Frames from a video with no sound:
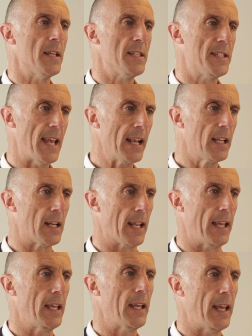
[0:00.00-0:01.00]

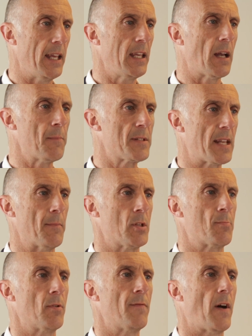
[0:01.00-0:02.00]
Secondly, income
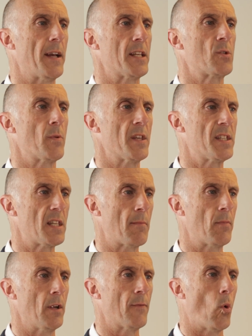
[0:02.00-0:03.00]
statements provide us with a
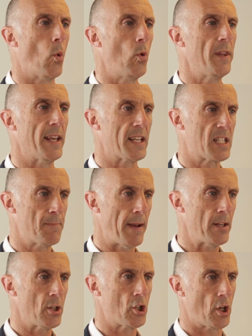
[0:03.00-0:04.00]
summary of all the
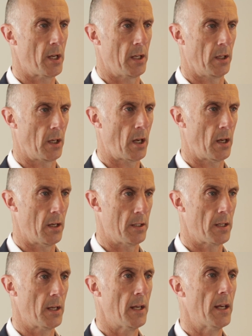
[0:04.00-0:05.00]
expenditure
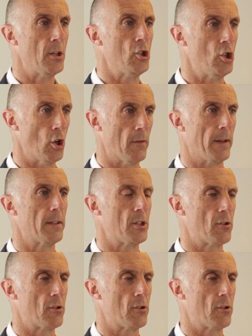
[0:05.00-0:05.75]
incurred during the